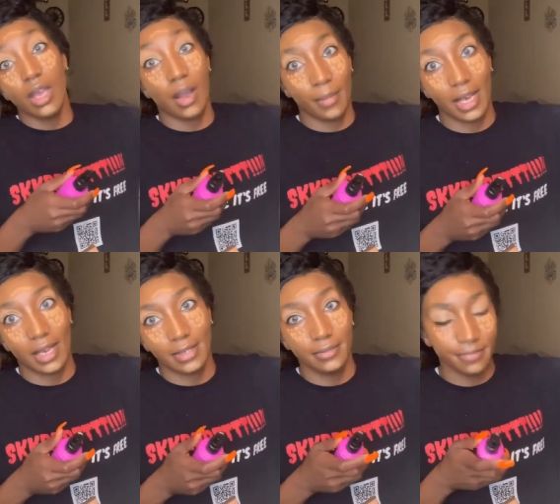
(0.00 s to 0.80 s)
I'm
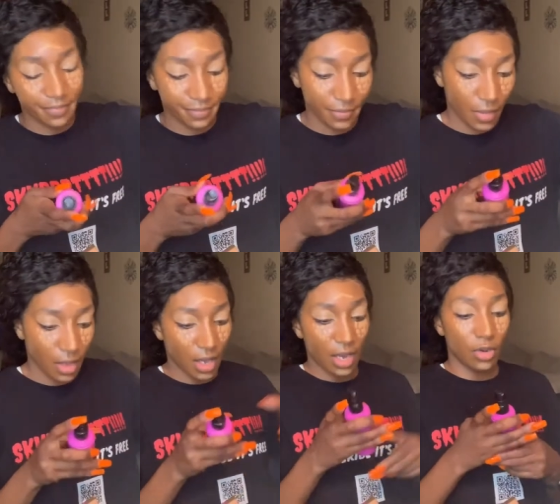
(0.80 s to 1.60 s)
lying.
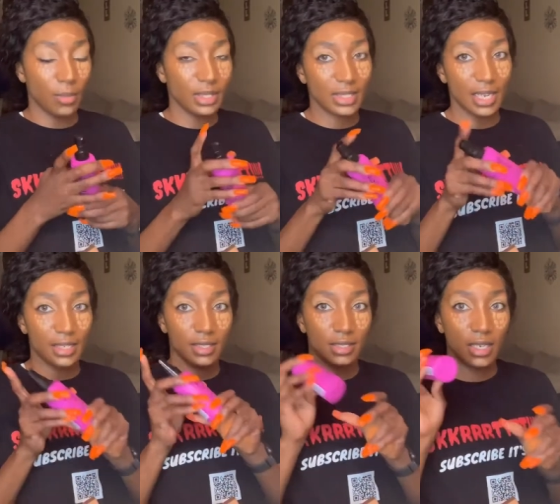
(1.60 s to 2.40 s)
I normally
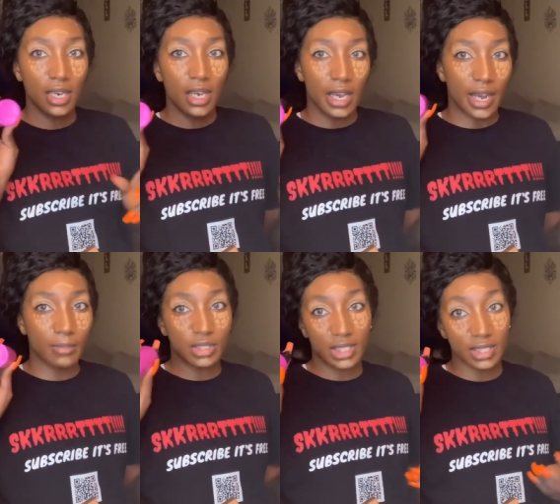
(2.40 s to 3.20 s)
take this, and
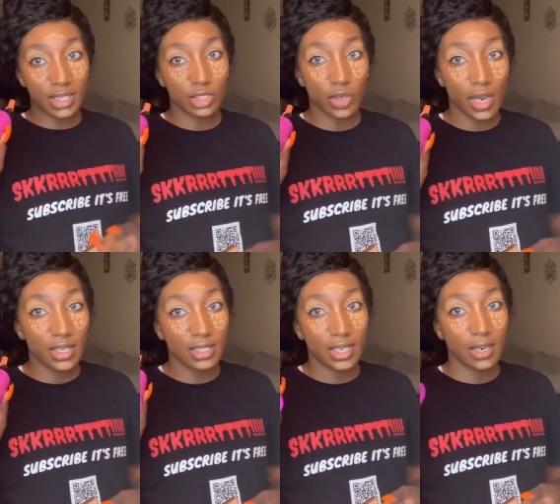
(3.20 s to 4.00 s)
I'm just not
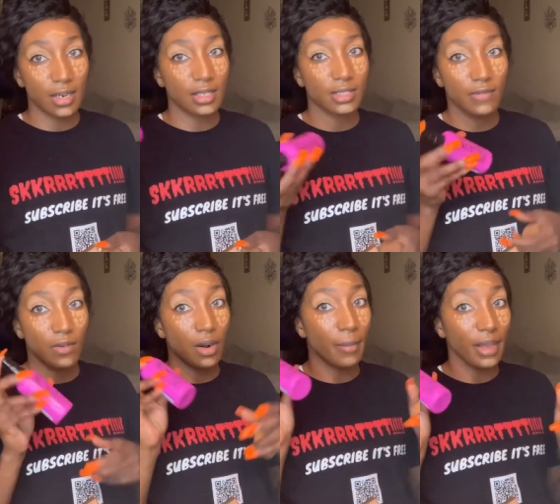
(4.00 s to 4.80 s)
trying this, y'all. It's
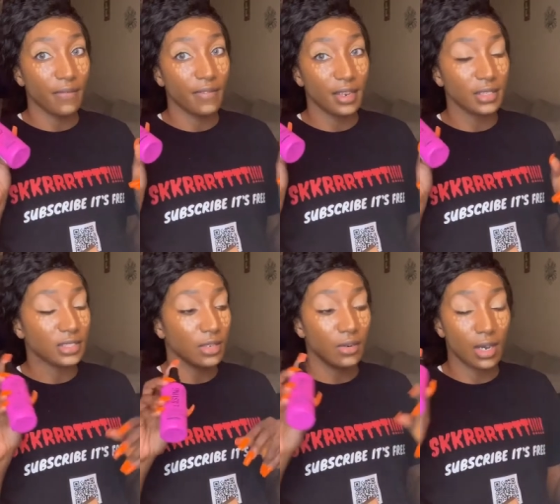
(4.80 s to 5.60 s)
for a matte
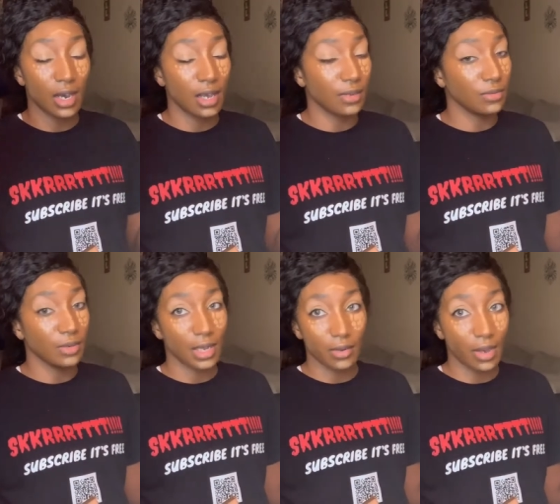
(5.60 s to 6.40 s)
finish, so I do
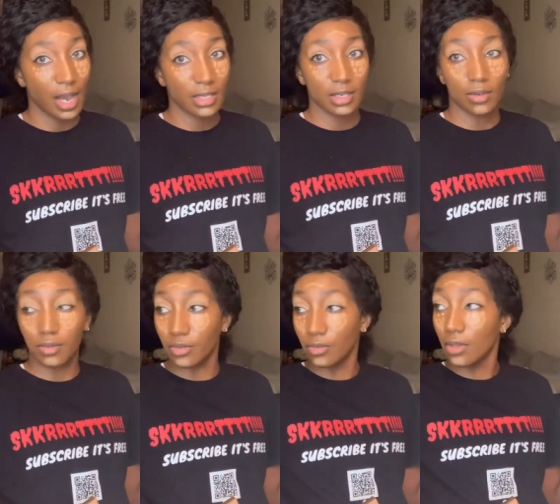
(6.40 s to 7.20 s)
not know how it's gonna
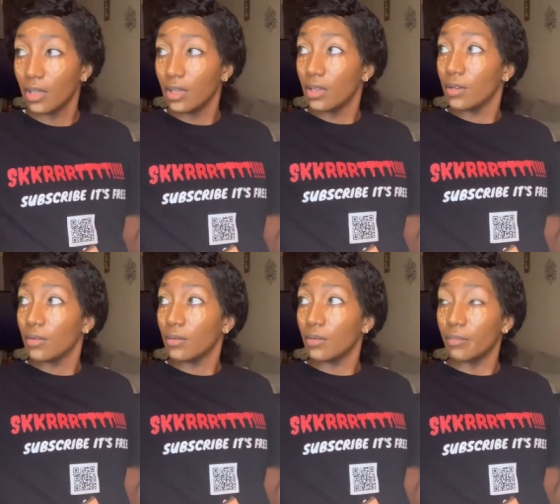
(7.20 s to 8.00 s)
do.
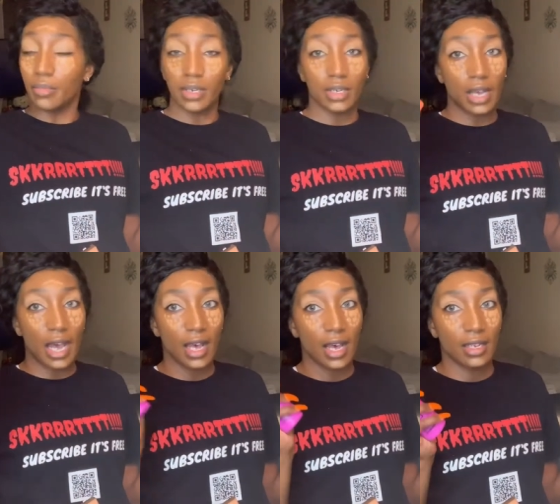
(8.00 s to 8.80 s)
But
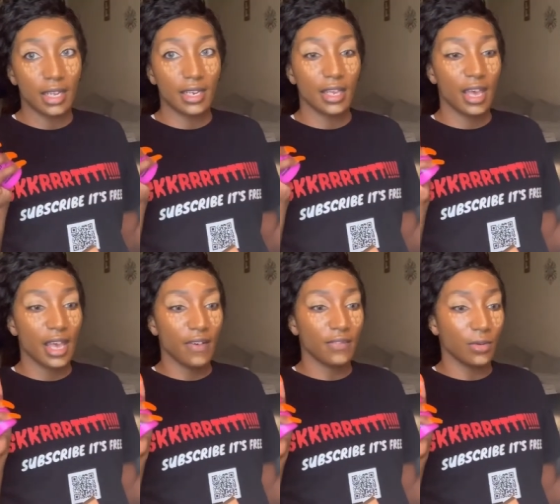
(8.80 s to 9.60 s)
uh, they didn't
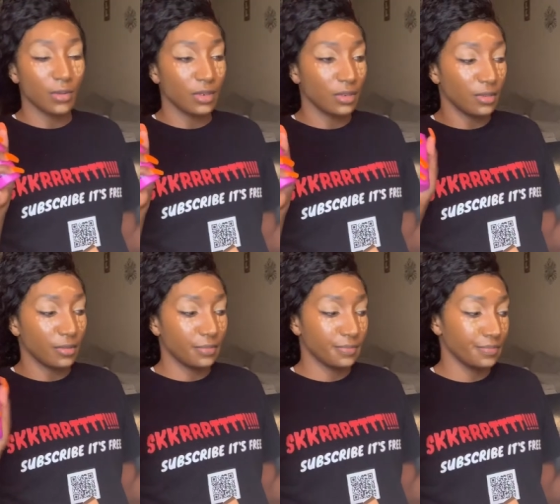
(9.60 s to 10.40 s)
have no,
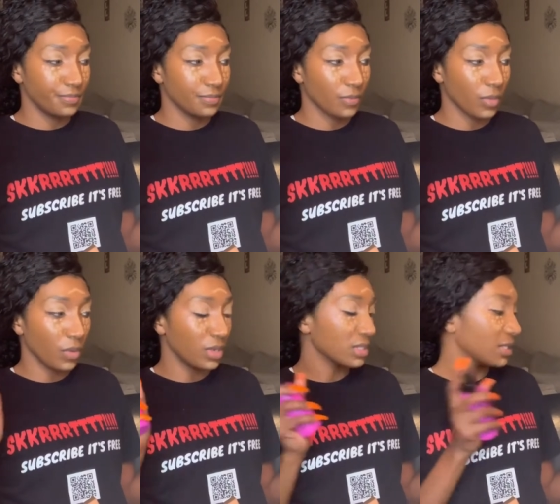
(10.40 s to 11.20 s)
um,
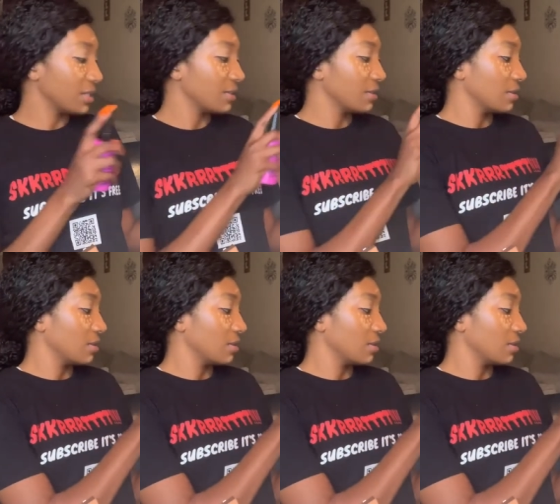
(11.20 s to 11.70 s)
what is that?